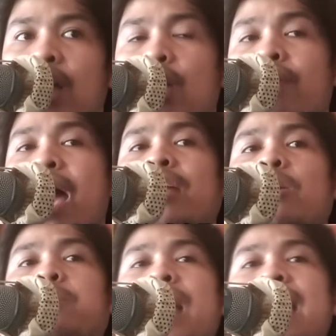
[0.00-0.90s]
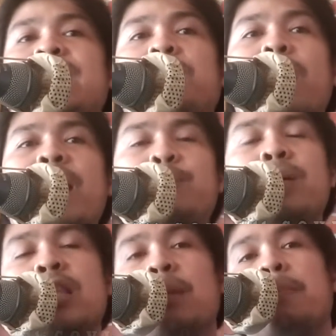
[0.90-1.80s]
You've had your plans in place,
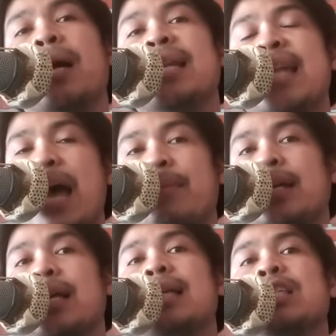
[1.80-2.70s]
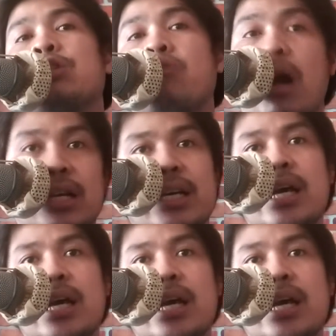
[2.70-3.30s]
but the pandemic struck.